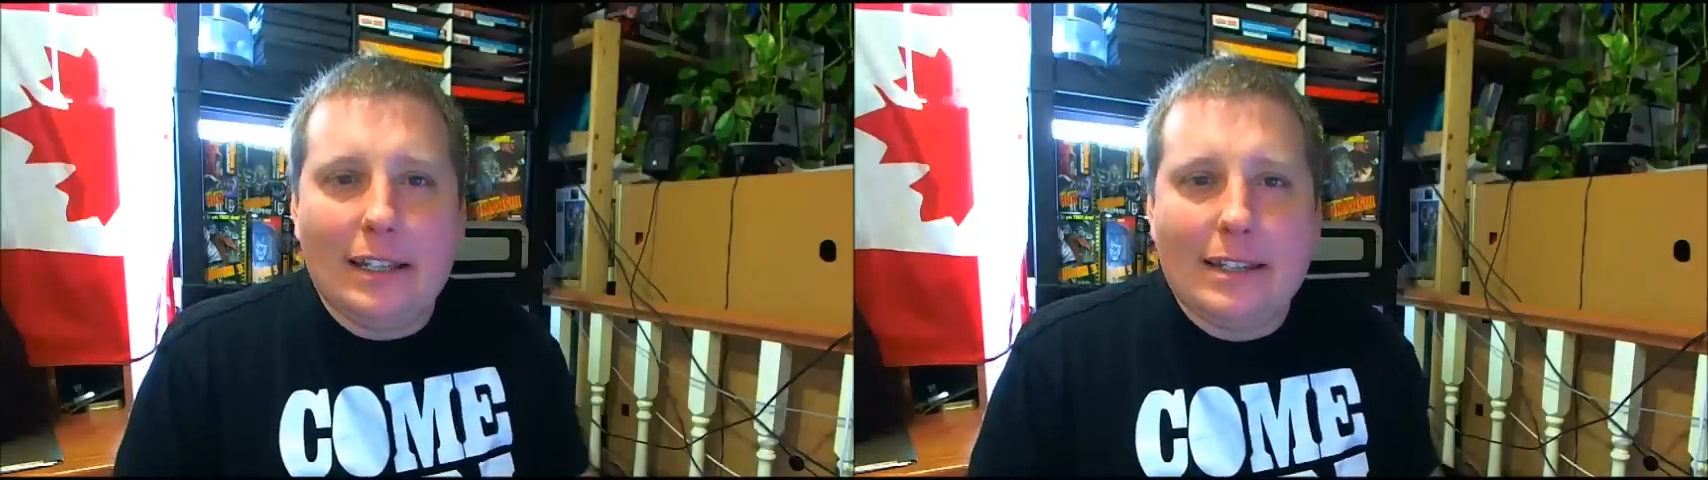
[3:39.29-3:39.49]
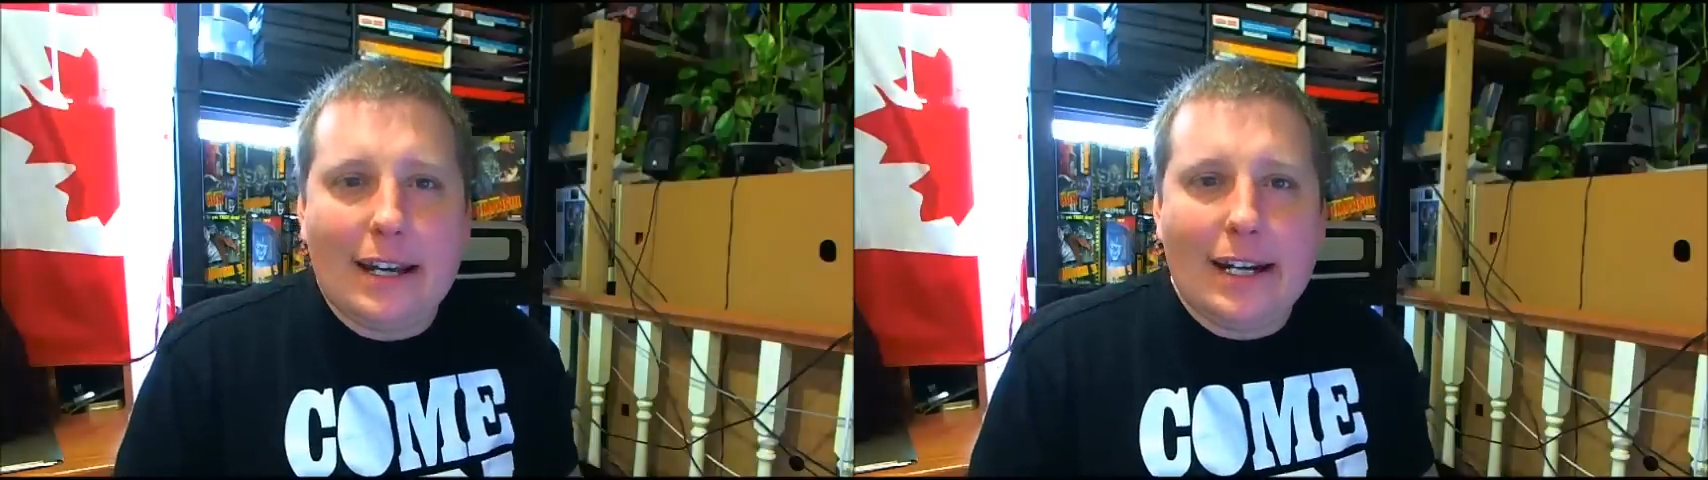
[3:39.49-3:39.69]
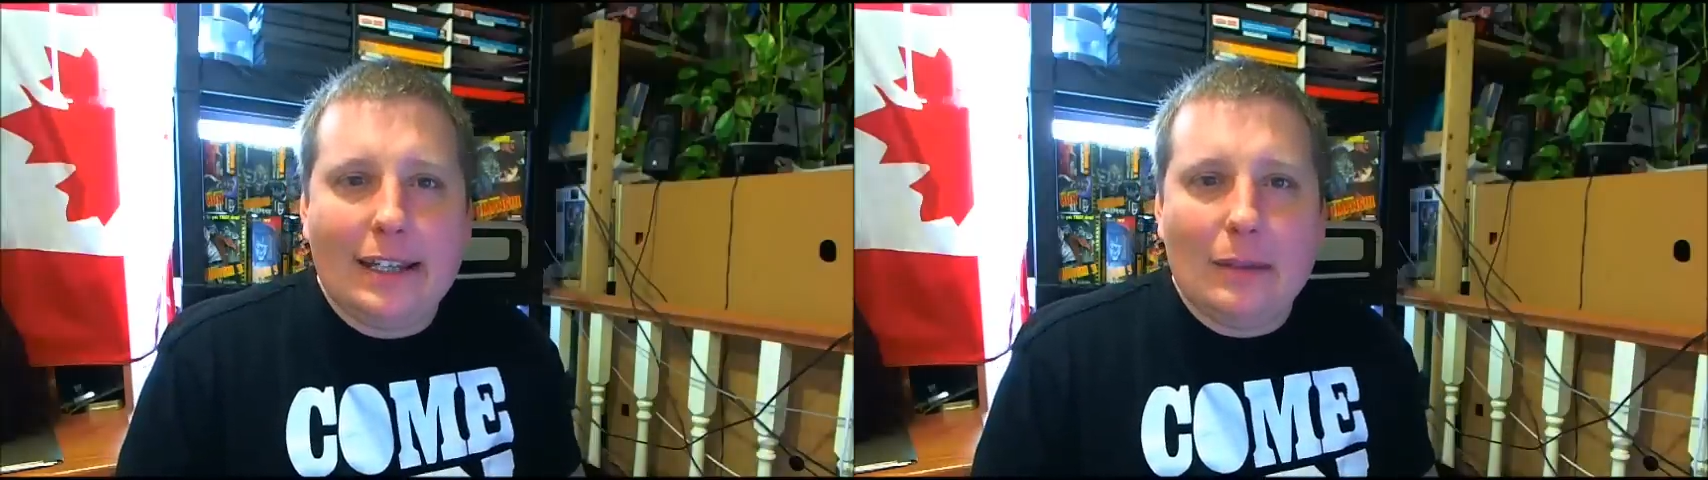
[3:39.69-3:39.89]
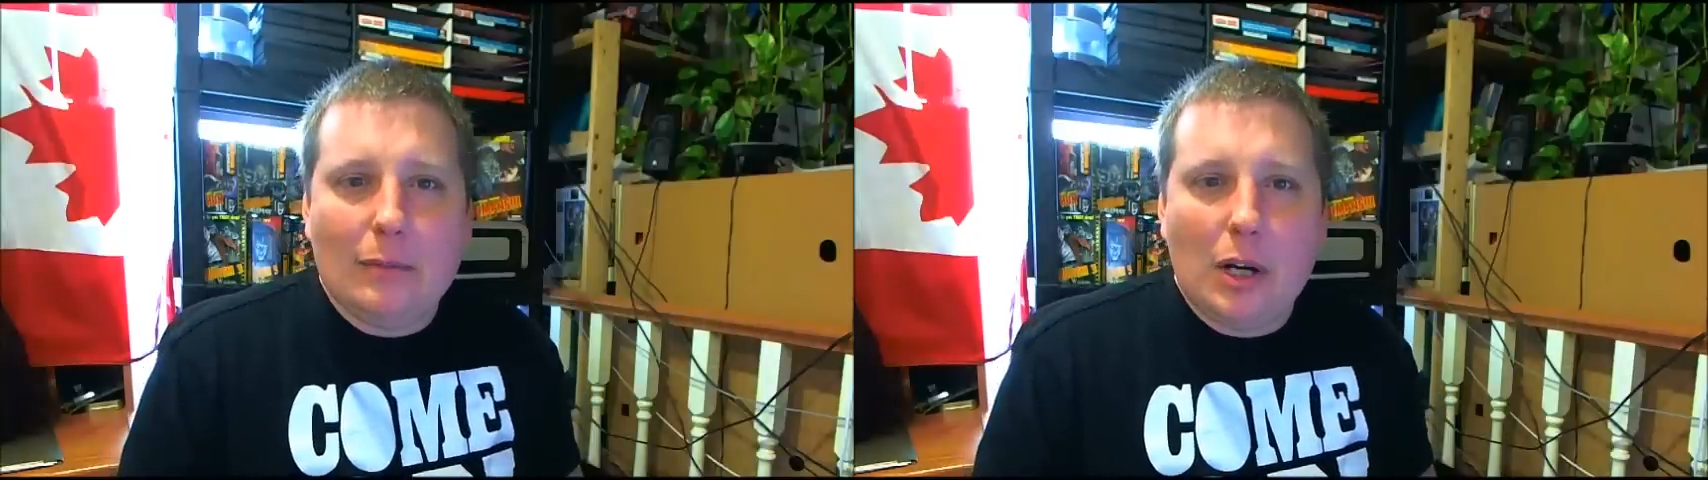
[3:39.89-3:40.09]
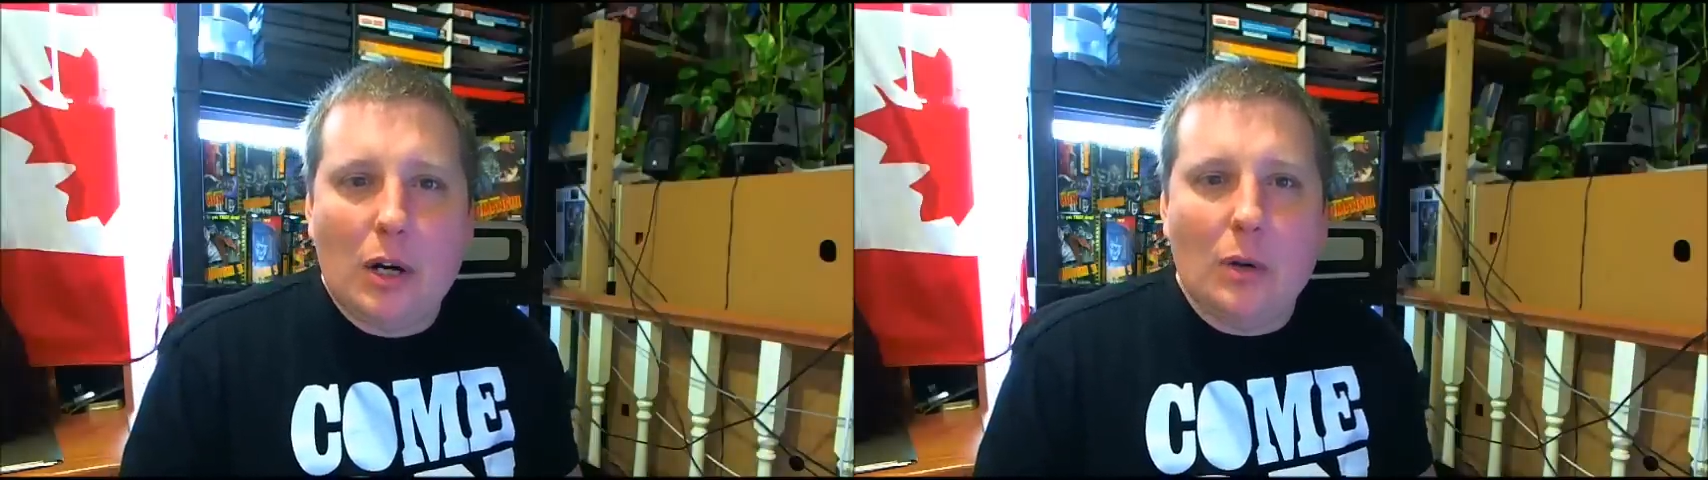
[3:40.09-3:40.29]
the side of the
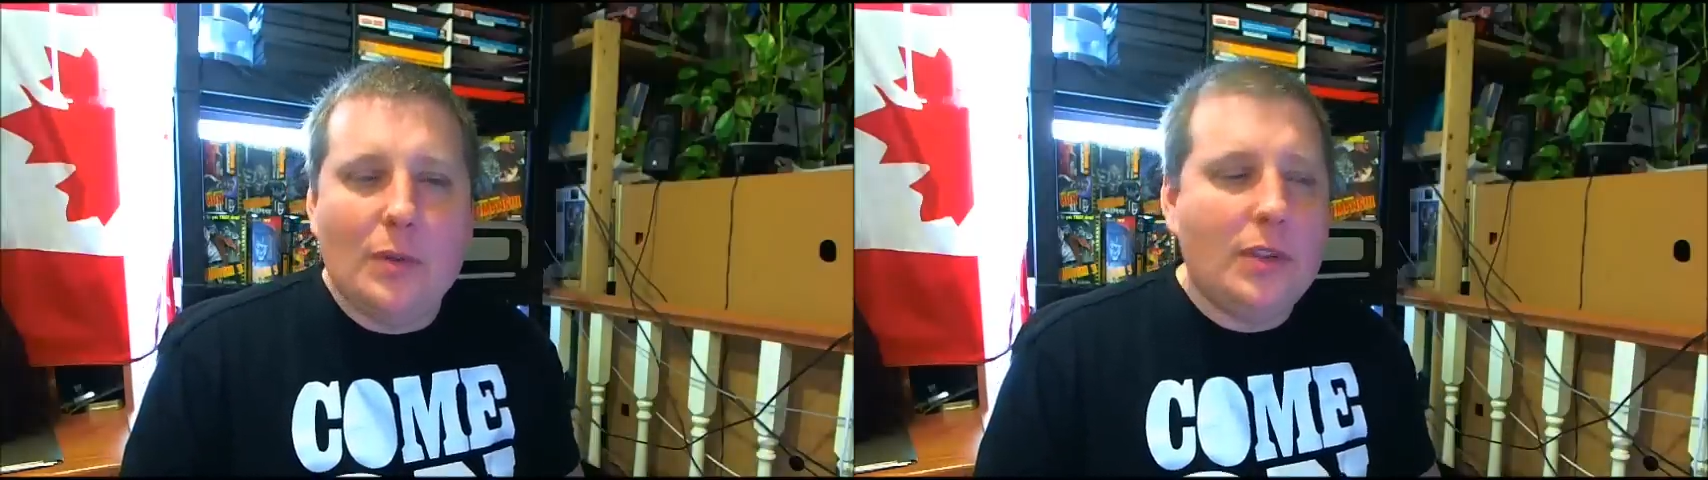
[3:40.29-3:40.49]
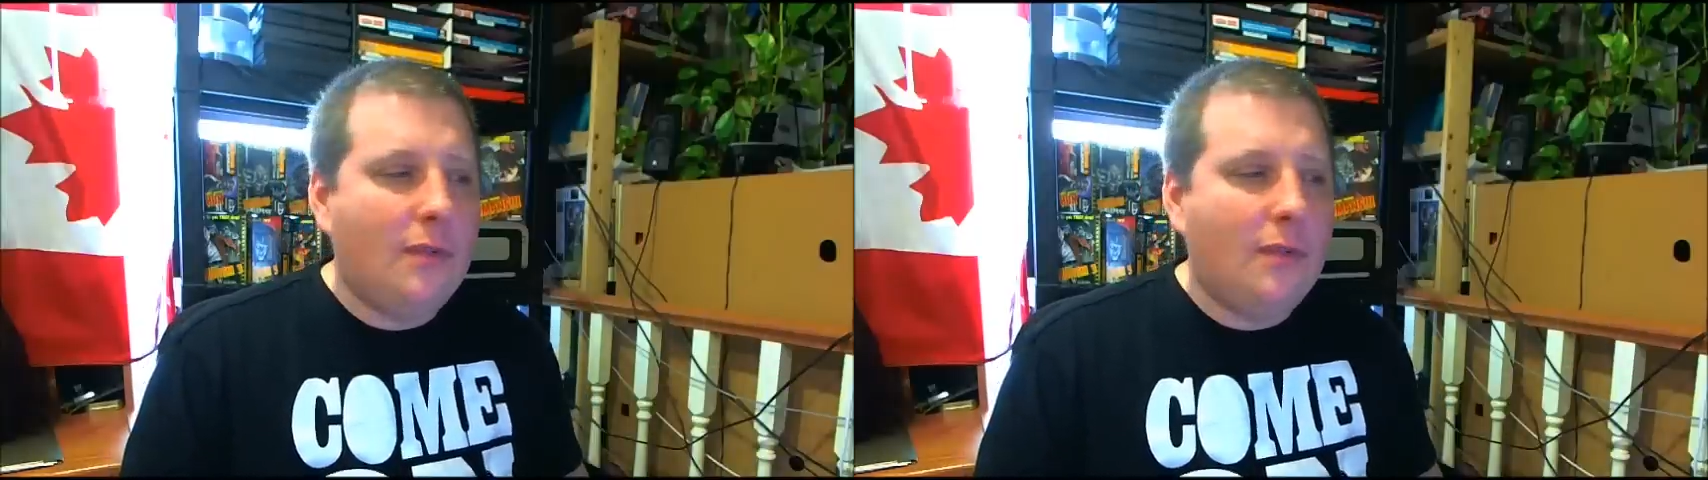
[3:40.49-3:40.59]
roads.